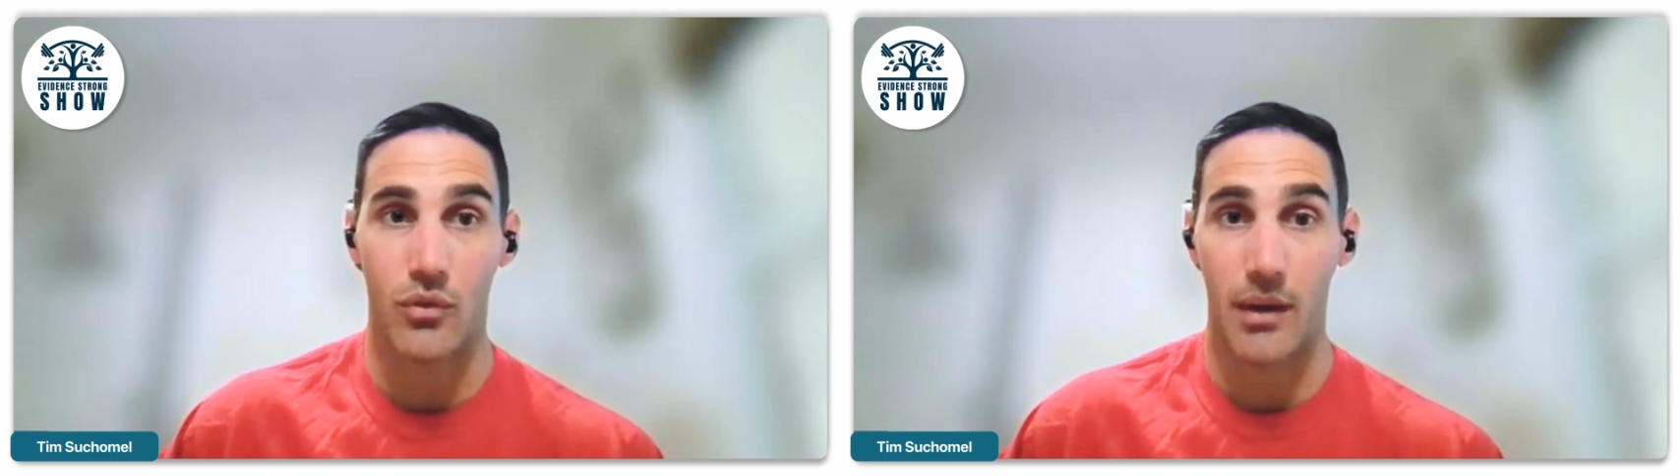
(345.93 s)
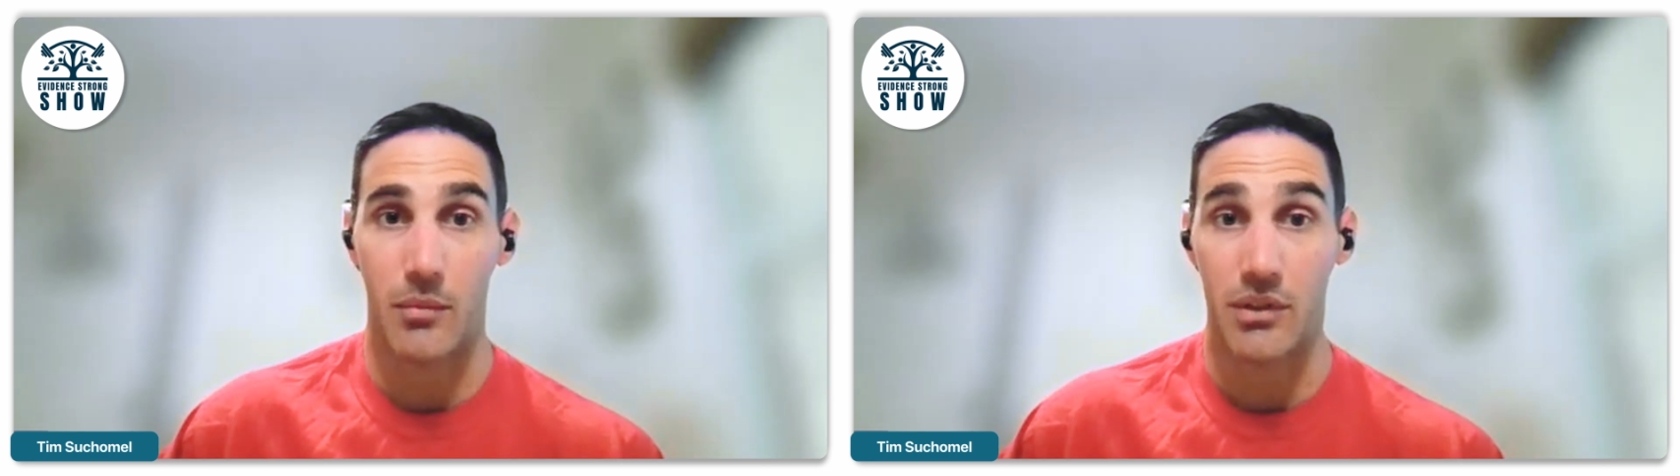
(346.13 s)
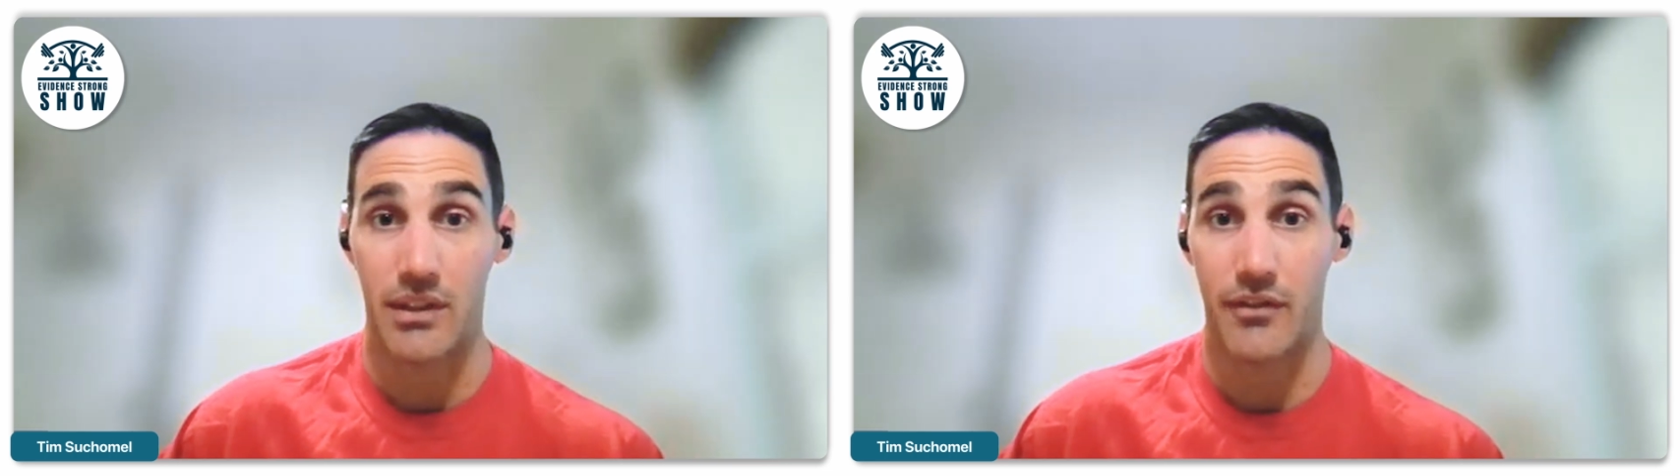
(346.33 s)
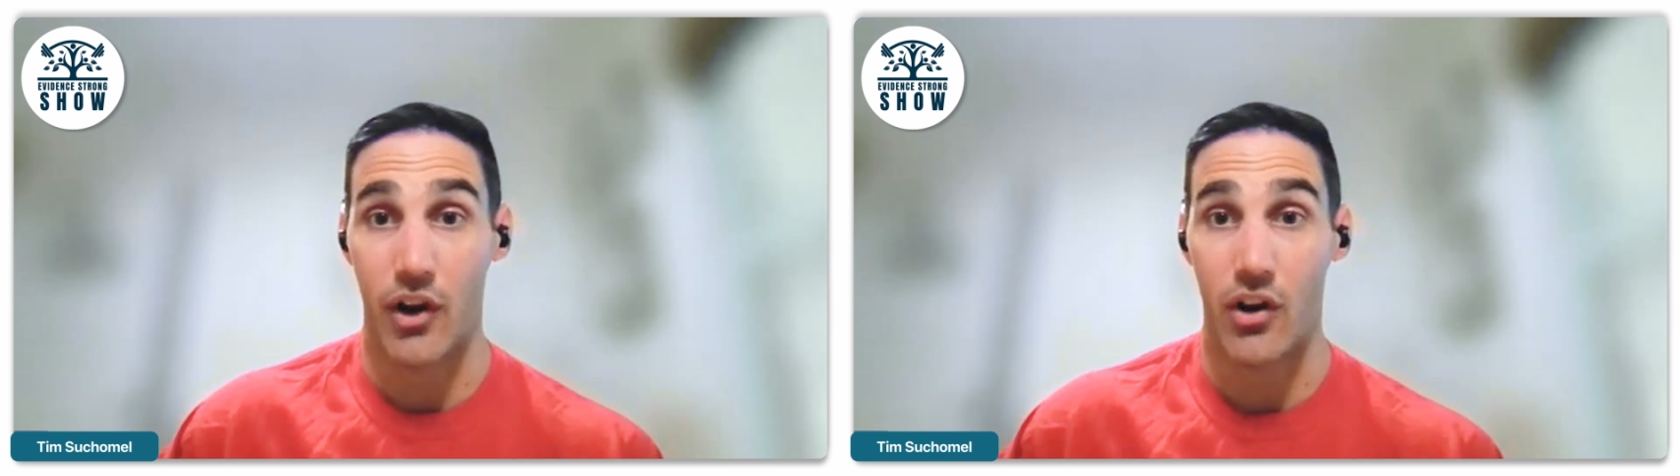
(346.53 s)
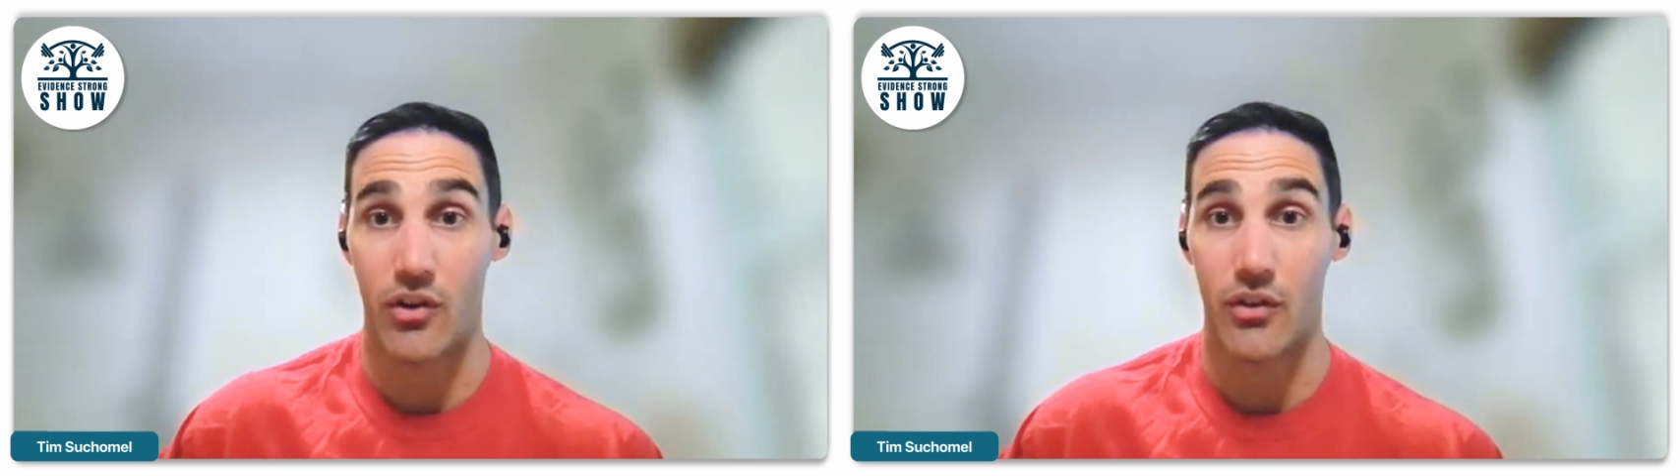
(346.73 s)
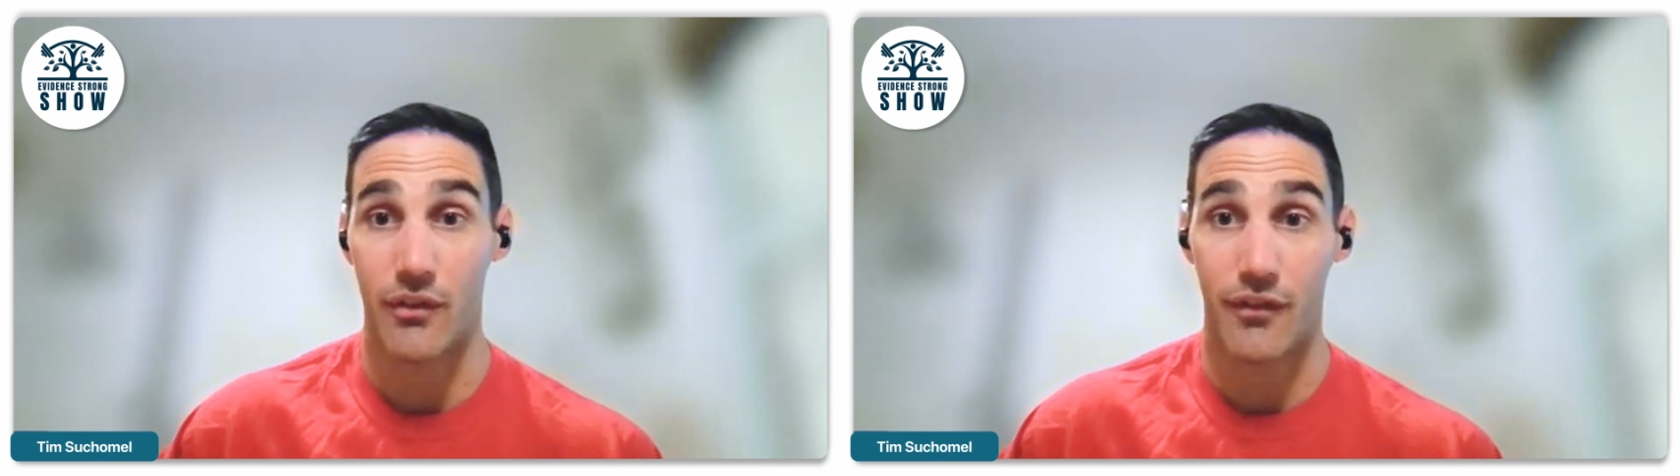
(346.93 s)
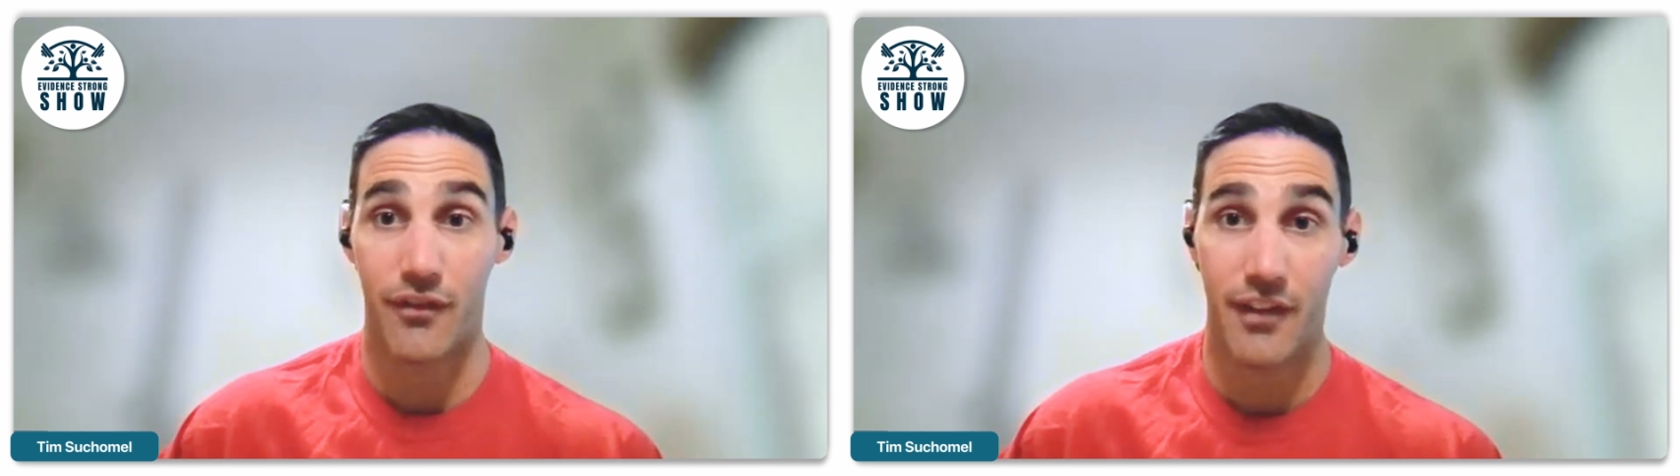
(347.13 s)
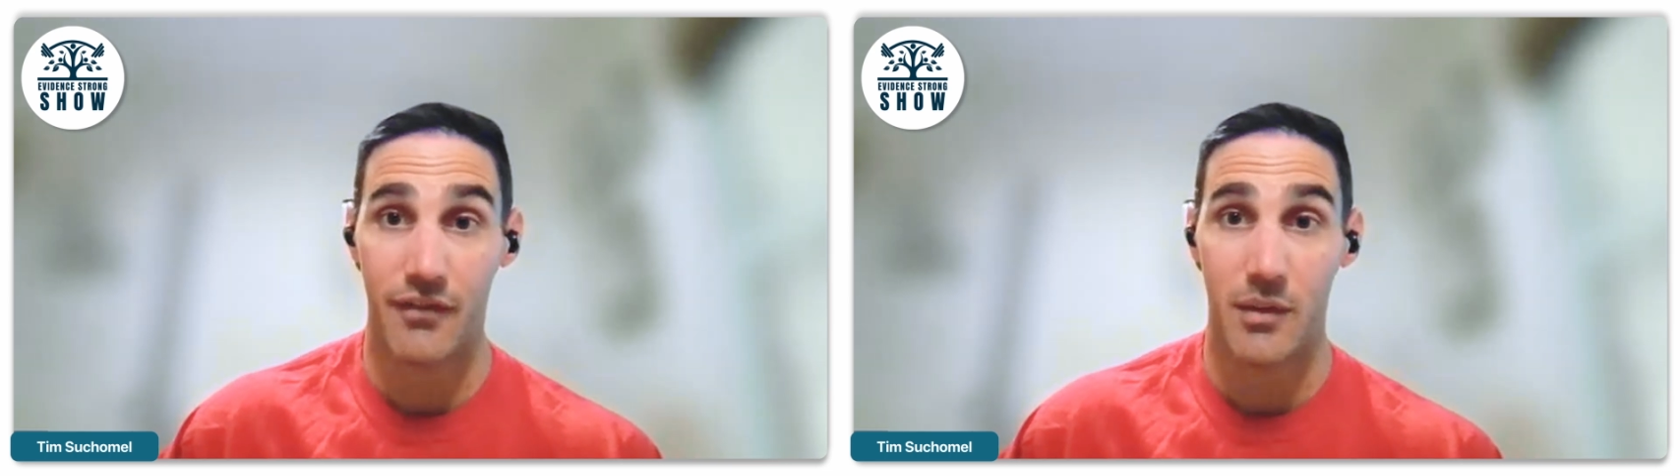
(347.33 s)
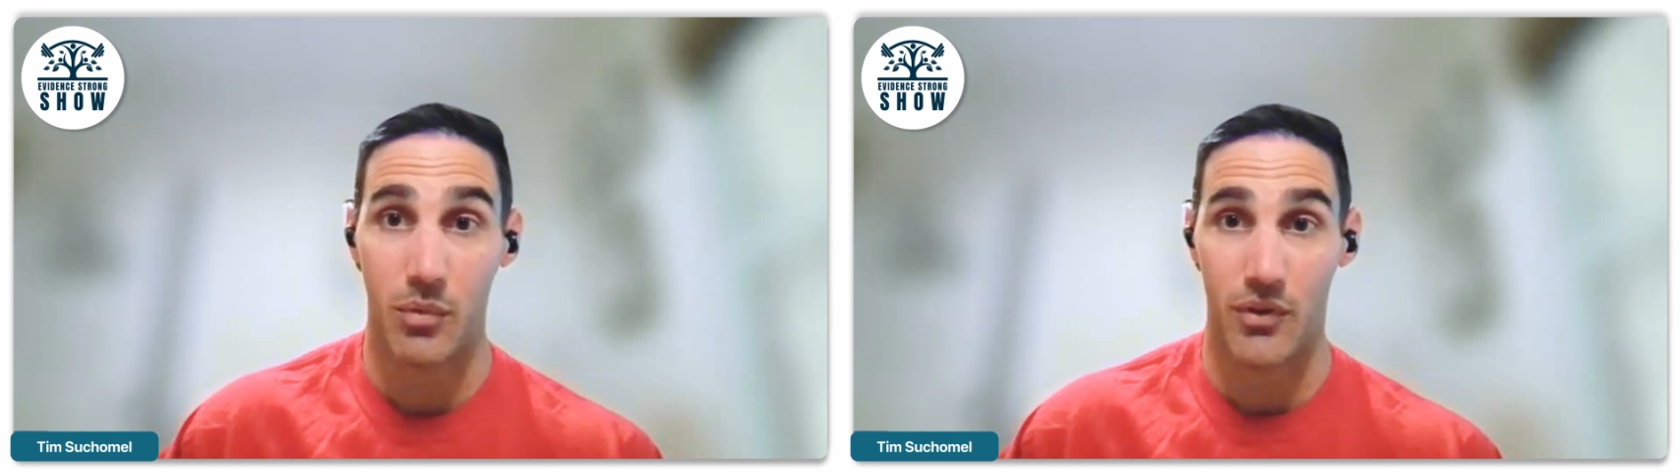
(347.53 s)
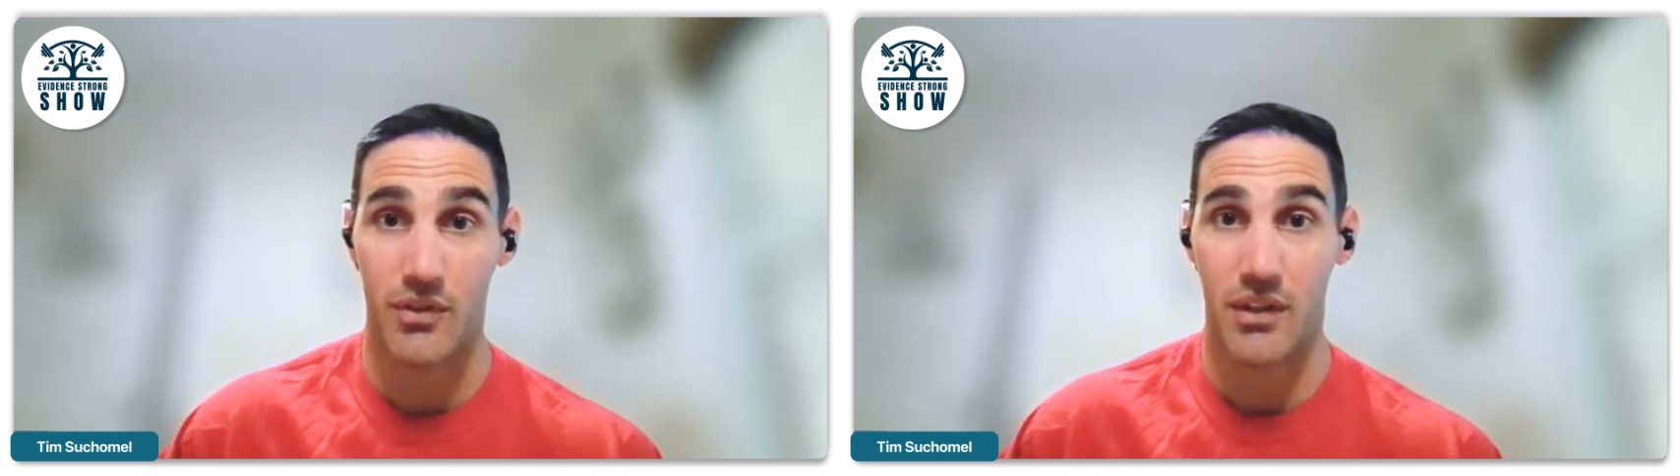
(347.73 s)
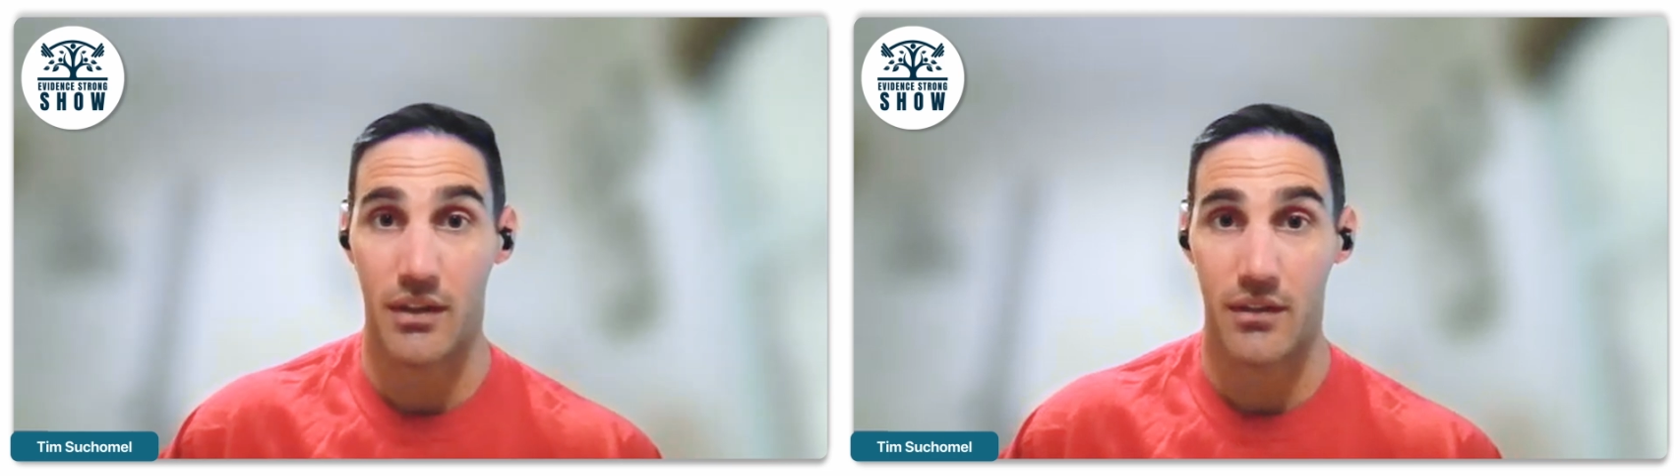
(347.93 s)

I believe, 150%